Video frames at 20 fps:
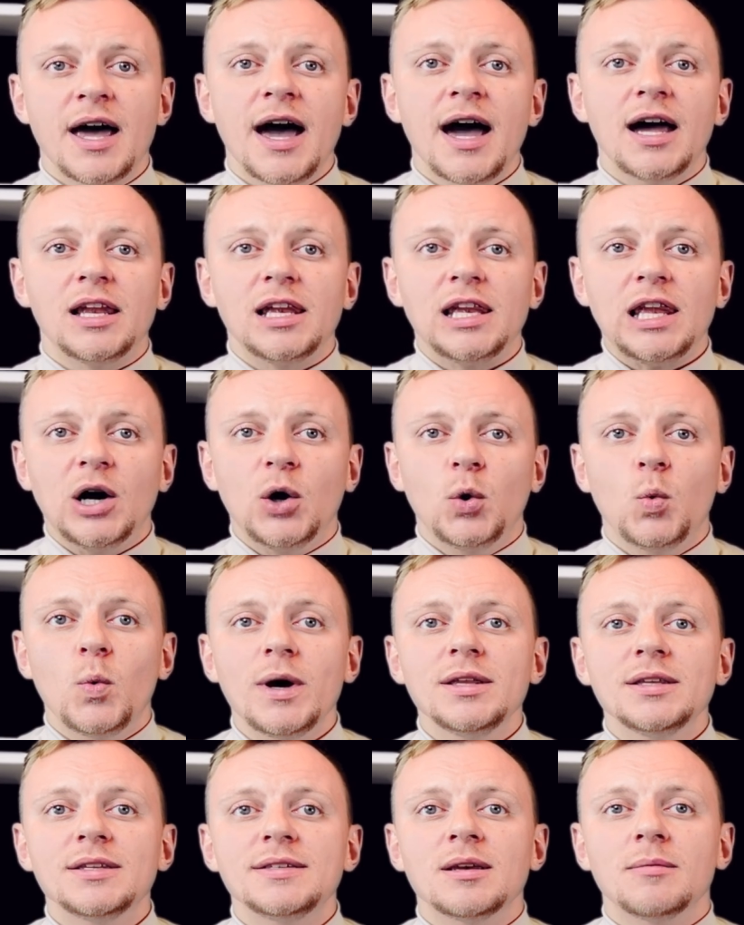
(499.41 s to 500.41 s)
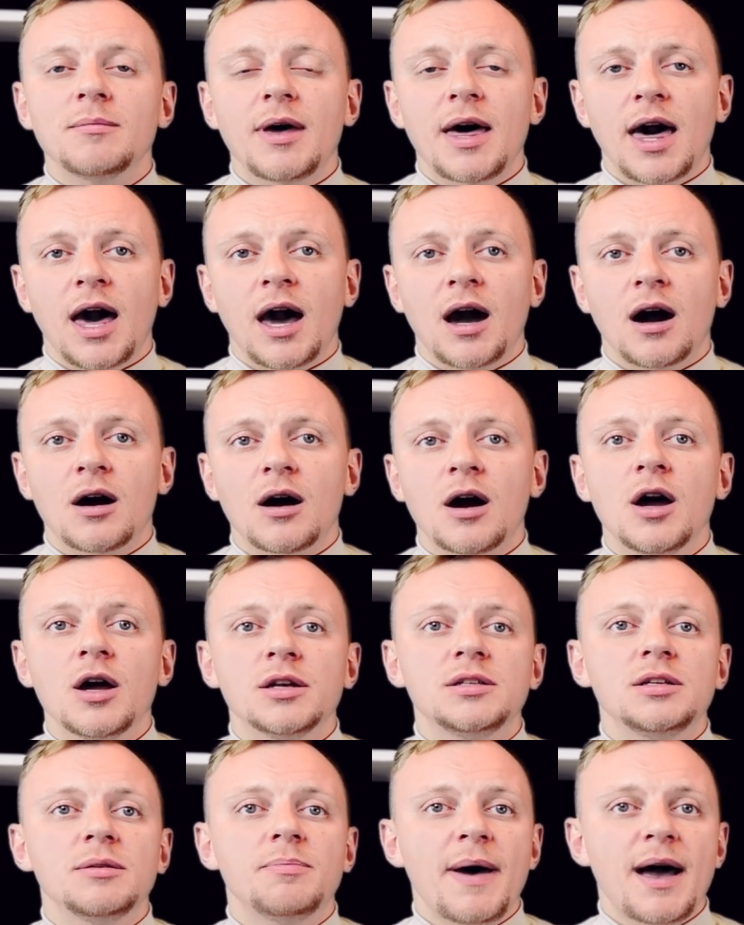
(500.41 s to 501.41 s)
allowing some air
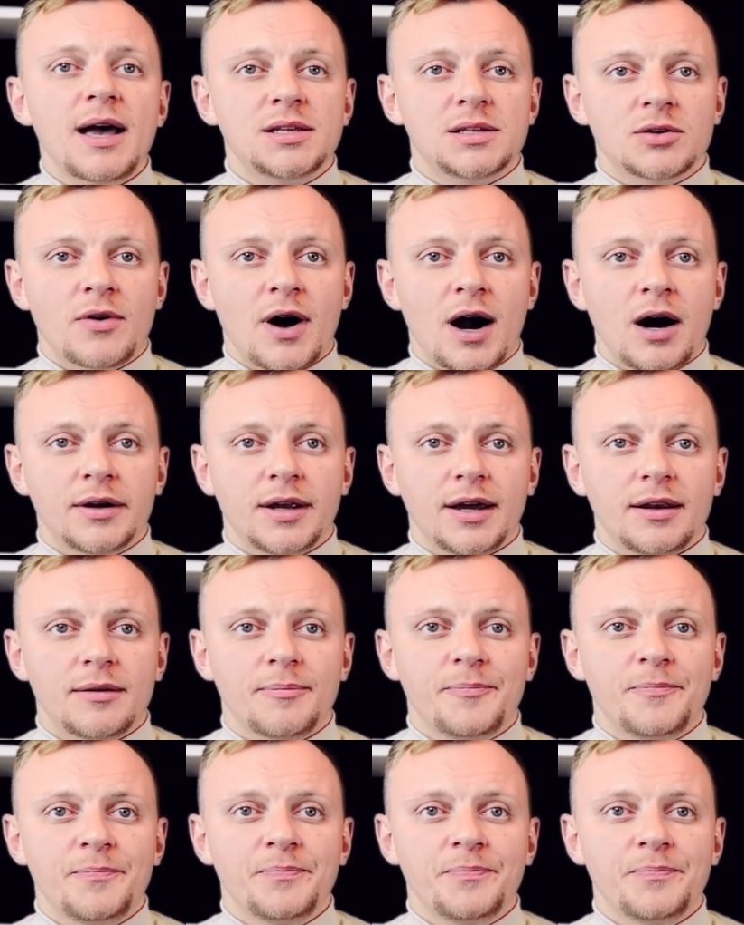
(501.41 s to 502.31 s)
to pass around it.